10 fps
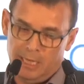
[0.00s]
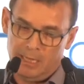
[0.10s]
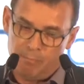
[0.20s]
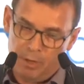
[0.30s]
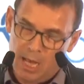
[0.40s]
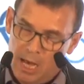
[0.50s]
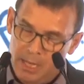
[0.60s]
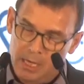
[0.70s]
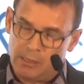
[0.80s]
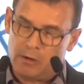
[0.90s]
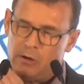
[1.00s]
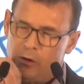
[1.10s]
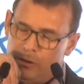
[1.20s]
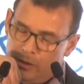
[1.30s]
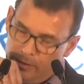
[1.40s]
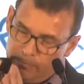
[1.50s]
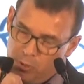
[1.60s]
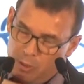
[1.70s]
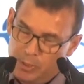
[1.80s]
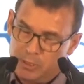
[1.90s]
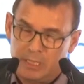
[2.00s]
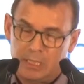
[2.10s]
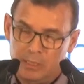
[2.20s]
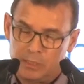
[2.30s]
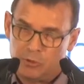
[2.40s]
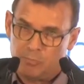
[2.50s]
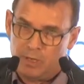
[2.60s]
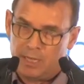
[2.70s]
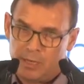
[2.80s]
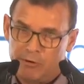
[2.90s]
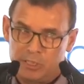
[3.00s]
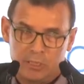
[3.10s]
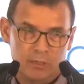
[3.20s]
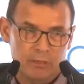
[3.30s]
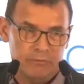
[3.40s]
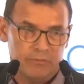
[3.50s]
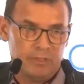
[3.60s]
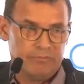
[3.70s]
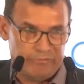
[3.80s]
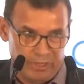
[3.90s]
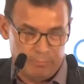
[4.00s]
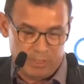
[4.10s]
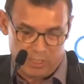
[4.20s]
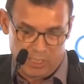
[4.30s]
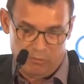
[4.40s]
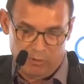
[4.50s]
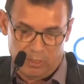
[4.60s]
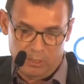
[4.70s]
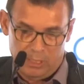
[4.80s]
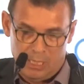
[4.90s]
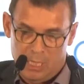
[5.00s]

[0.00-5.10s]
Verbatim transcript: in planar or perpendicular to the planarity of the filler material.